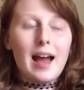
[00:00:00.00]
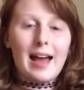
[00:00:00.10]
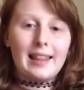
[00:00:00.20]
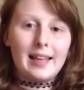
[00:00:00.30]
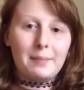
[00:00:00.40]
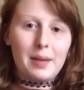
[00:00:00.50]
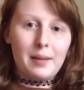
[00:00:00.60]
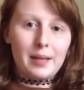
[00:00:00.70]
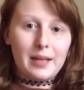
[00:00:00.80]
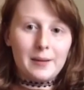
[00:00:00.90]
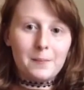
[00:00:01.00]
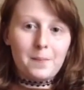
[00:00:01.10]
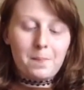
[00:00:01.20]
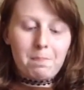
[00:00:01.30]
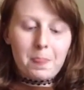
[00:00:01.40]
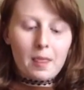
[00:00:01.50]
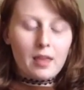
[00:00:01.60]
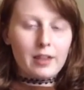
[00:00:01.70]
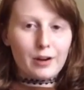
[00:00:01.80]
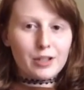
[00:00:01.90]
I think maybe
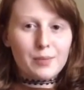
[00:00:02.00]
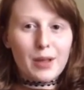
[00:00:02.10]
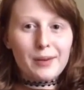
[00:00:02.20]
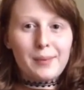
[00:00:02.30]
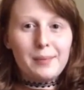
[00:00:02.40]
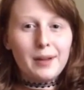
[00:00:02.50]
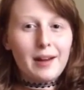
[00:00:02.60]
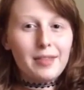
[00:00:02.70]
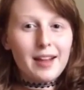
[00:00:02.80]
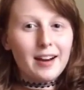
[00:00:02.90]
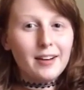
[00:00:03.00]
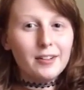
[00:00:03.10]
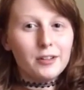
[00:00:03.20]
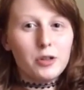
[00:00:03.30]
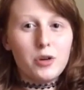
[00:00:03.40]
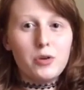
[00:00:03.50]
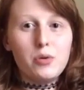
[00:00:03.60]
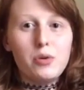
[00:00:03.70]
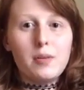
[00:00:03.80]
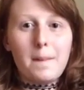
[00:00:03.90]
there are some other people out there
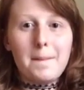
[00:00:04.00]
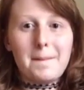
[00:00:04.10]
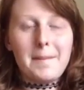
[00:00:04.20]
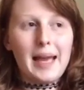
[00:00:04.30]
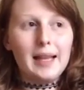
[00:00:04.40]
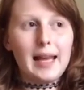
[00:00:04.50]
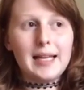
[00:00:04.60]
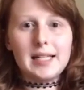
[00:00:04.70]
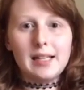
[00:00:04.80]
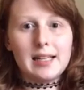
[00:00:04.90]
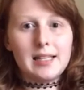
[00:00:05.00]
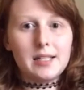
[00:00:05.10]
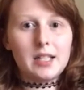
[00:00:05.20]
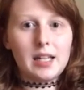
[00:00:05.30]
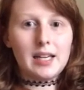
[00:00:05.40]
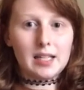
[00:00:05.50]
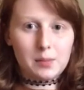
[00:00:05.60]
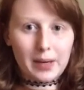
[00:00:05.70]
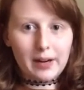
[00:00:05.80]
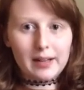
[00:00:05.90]
who may like to listen to the
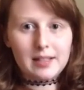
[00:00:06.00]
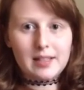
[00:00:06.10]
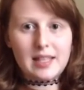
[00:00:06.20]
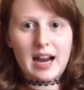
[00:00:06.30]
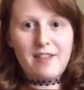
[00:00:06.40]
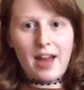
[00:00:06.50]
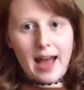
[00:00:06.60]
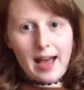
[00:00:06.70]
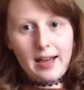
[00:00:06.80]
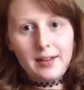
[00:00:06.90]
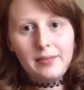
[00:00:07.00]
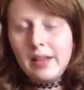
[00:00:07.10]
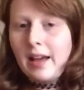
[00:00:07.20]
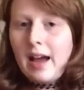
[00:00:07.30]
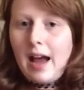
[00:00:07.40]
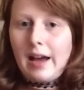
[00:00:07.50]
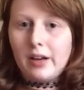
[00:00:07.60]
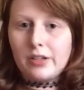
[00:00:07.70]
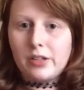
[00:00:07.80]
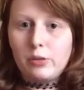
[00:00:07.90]
experiences that I've had. I
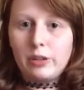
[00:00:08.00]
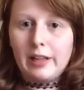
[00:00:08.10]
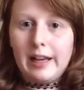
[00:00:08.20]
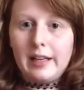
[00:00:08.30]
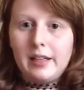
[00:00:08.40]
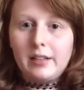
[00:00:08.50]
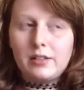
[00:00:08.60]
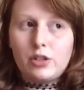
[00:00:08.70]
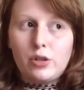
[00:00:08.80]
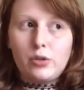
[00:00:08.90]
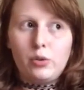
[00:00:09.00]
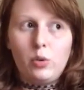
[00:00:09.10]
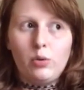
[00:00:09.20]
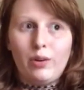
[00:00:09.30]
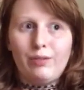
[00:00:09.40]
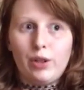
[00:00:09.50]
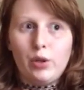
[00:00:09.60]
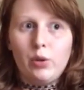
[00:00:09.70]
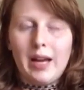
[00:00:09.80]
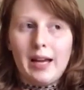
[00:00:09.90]
also would like to
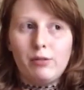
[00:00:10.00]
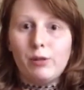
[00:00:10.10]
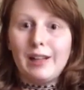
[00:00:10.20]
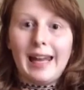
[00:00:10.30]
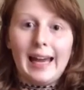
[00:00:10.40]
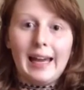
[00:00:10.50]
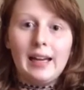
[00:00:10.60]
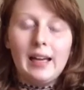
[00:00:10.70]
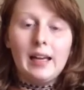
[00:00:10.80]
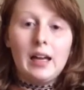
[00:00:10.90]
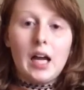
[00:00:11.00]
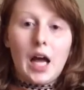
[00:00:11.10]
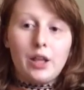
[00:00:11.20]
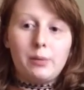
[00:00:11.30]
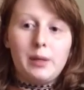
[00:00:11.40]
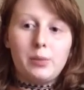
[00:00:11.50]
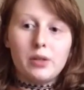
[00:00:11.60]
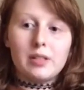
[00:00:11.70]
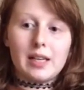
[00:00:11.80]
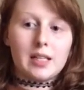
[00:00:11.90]
review and relay other
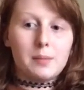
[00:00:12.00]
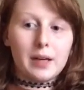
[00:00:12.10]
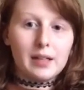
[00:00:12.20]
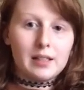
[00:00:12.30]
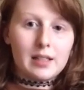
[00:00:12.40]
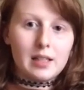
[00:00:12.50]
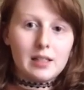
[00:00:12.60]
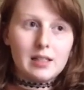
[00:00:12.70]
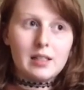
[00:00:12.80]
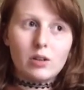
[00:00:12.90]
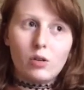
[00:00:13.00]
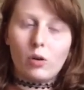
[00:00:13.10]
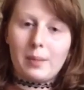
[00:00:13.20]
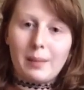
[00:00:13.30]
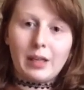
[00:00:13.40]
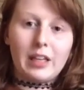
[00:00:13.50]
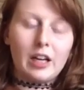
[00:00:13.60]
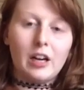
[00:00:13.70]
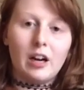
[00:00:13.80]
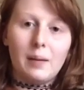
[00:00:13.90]
people's experiences, or maybe
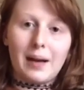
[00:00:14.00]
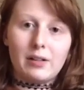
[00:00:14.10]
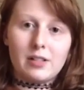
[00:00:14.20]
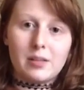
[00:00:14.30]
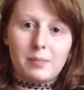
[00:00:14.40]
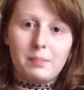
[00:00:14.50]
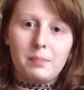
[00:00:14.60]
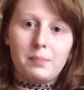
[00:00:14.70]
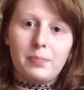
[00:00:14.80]
hear about some